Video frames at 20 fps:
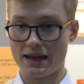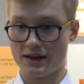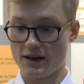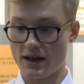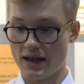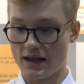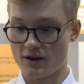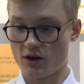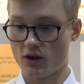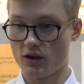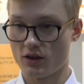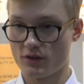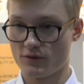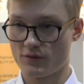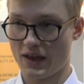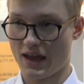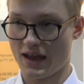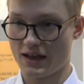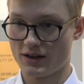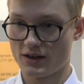In all
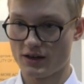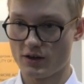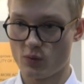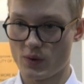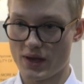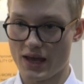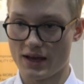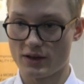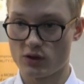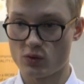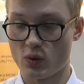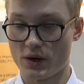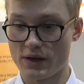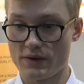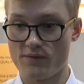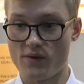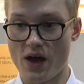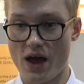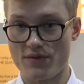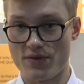of Canada, we had
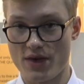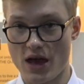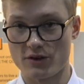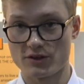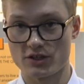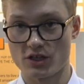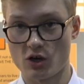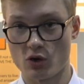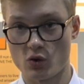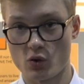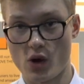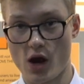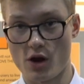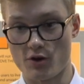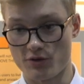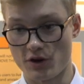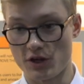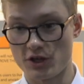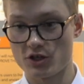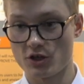25,000 go to
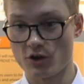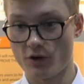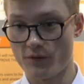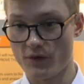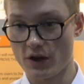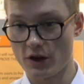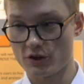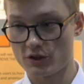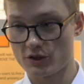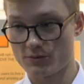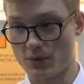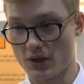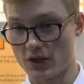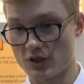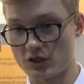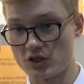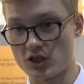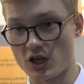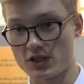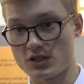our regional fairs,
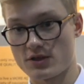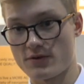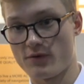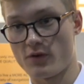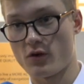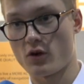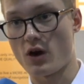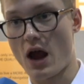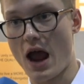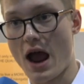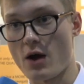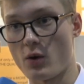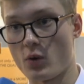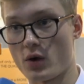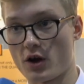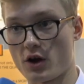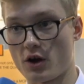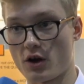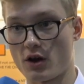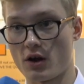but just for
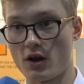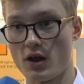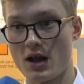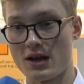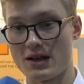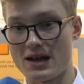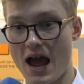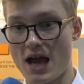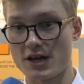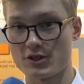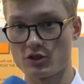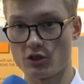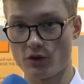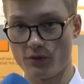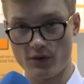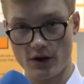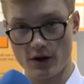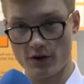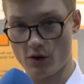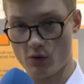our national
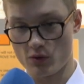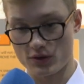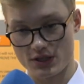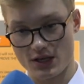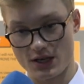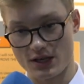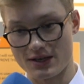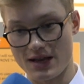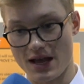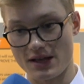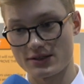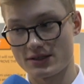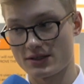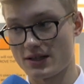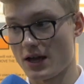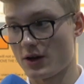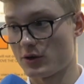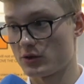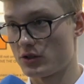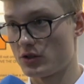fair, it was condensed
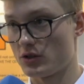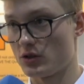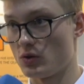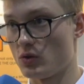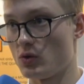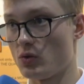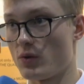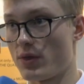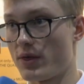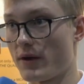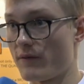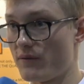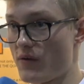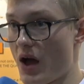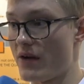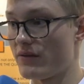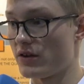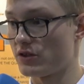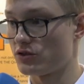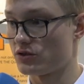down to, I think,
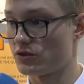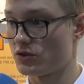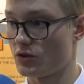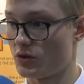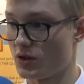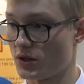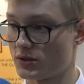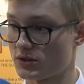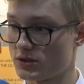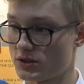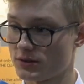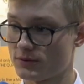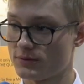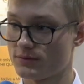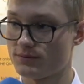500 students.